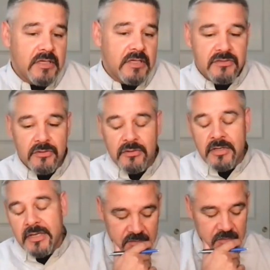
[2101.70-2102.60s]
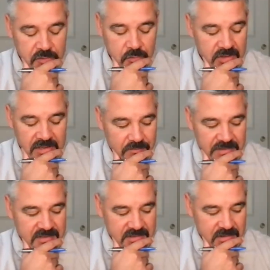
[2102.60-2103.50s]
Right. So, you really have
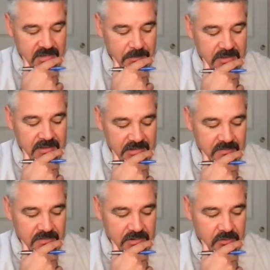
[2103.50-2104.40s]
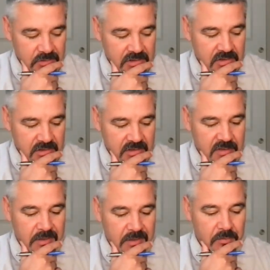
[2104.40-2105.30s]
me sitting. I'm going to leave here really thinking
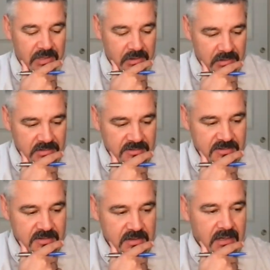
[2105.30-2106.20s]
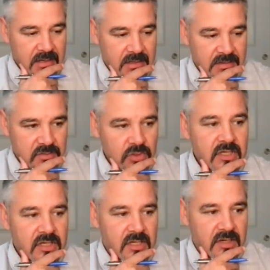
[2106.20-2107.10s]
about parents and really
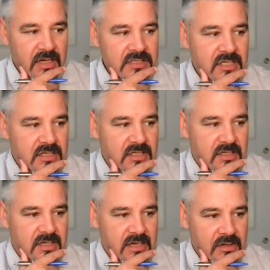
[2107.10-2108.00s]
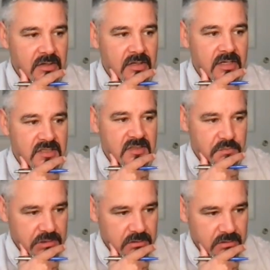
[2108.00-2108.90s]
the educator
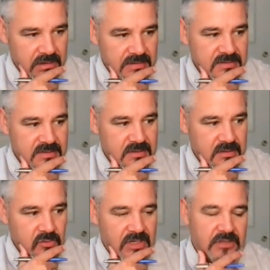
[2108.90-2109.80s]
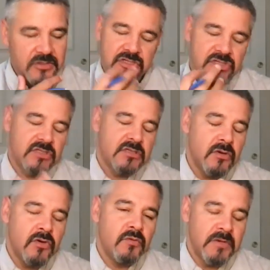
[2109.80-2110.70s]
experience. You're right. There's just
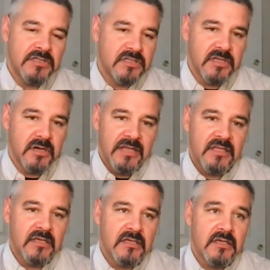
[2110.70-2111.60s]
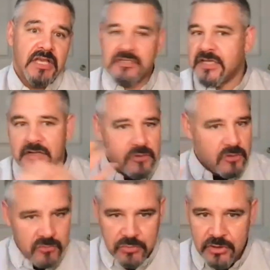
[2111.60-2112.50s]
so much there. I think educators are
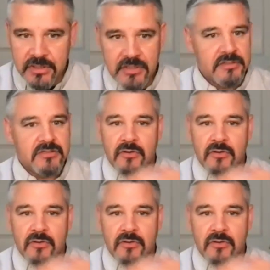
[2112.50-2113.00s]
overburdened,